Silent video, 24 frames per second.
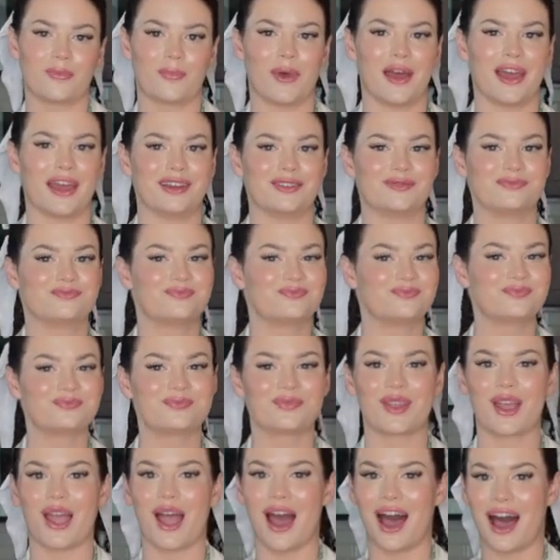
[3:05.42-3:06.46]
but
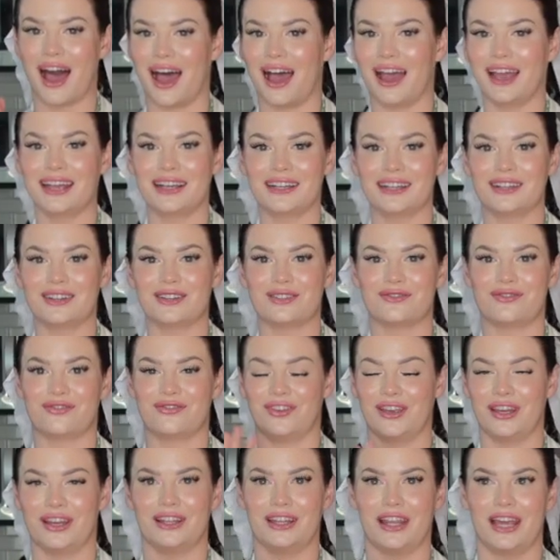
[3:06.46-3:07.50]
I
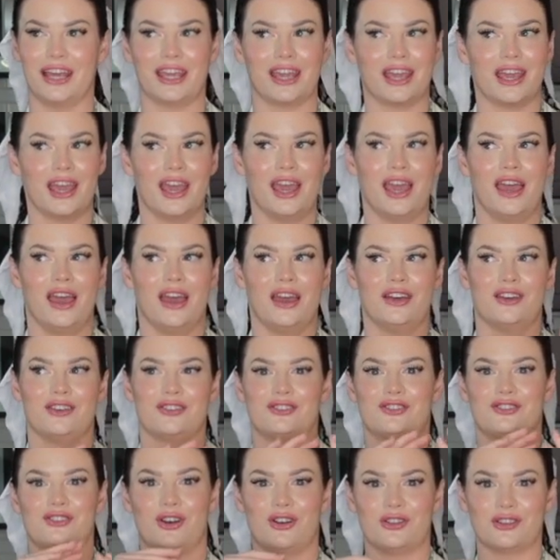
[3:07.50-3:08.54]
feel like
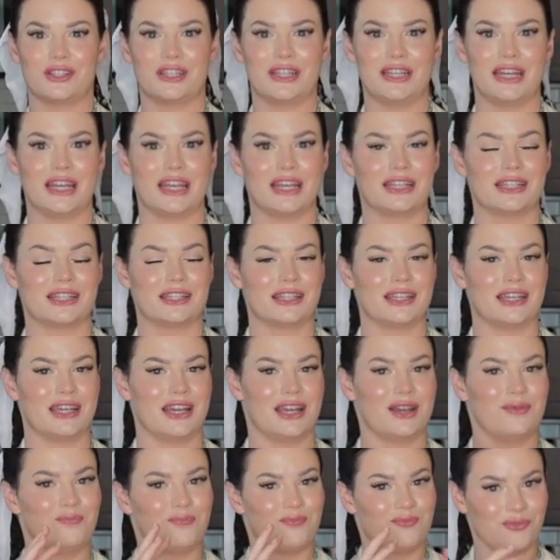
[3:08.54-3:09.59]
saltiness
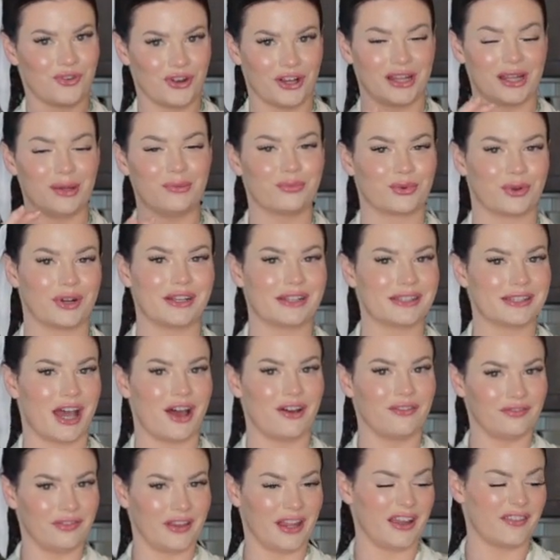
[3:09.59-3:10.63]
really brings
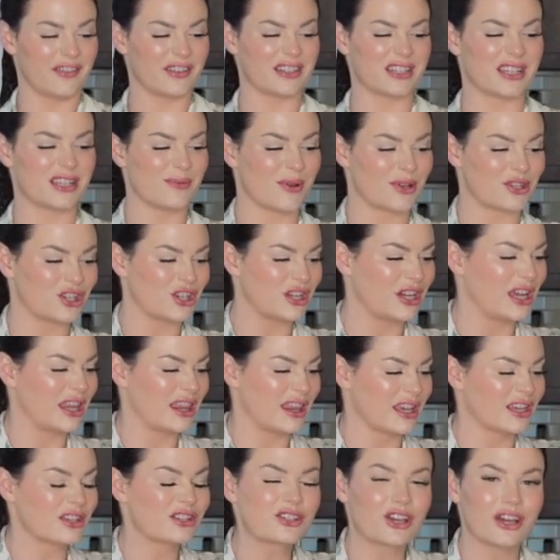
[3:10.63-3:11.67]
out flavors, especially
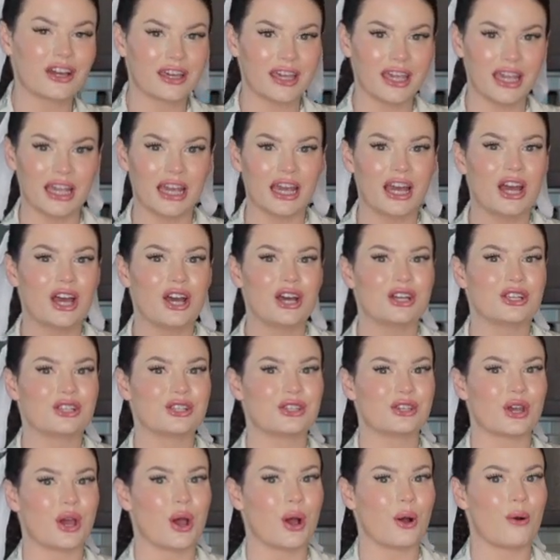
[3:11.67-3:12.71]
in this cookie.
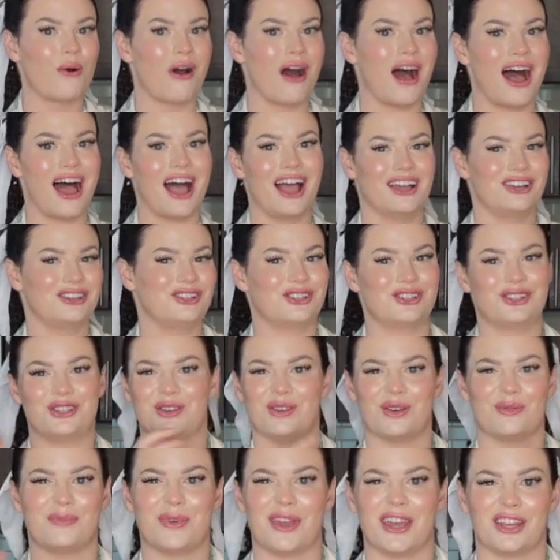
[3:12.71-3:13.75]
So I just
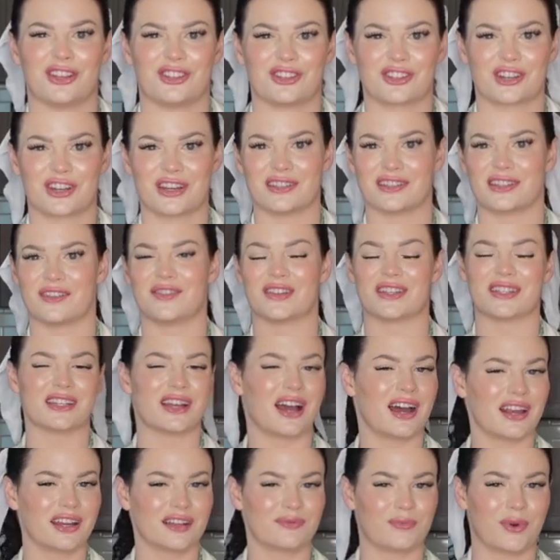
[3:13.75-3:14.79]
do a pinch because if it's
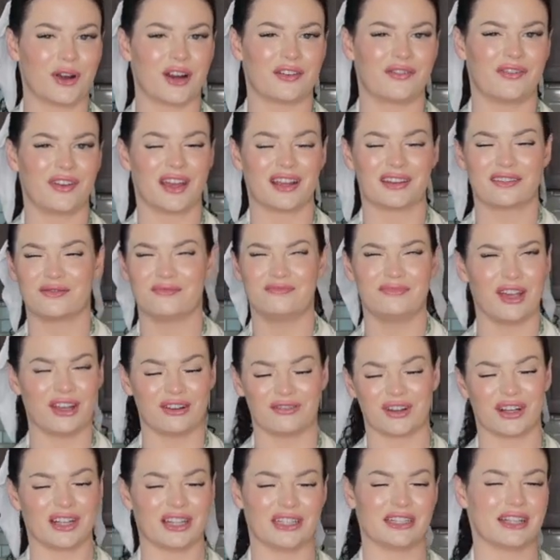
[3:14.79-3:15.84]
not perfect,
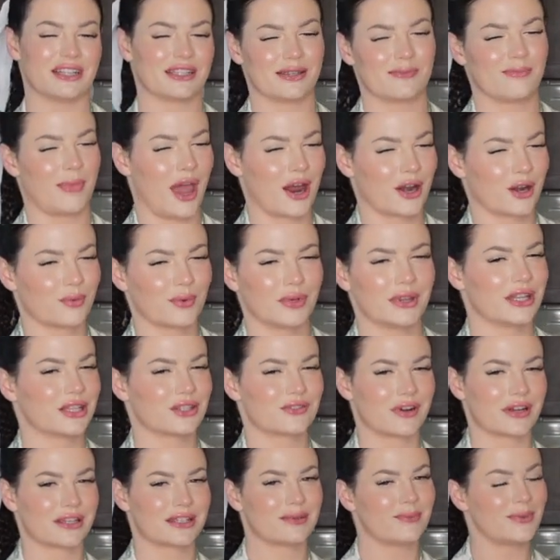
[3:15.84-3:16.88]
it really doesn't matter with
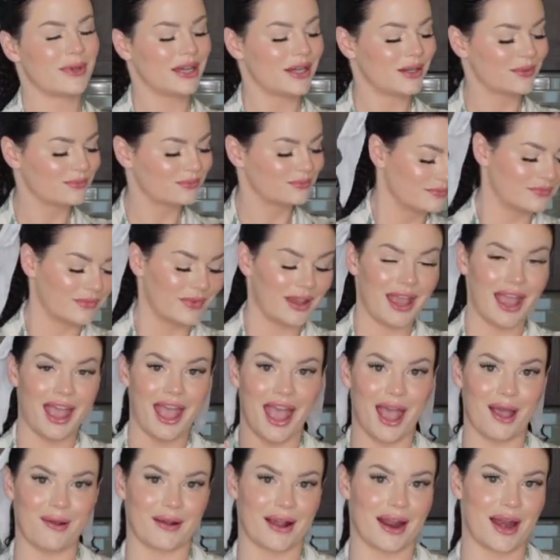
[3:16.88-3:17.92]
this recipe.
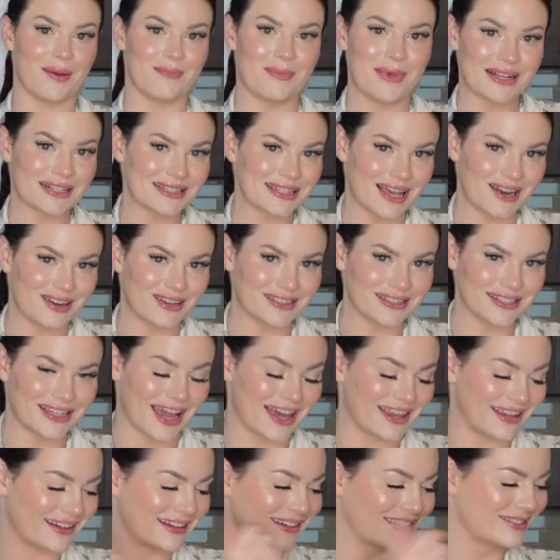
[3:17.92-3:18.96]
And we're gonna mix that all
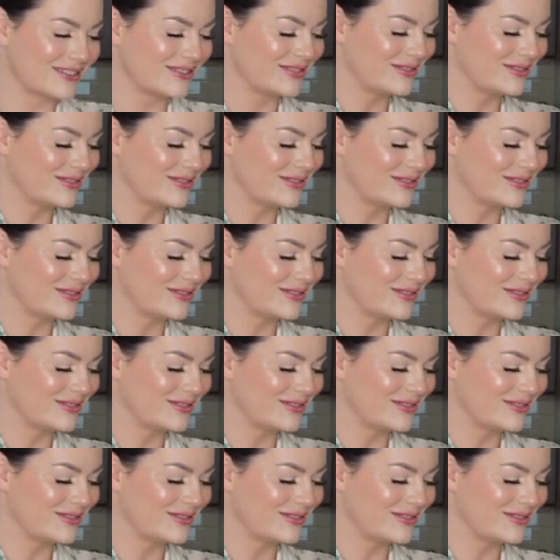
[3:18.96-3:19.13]
together.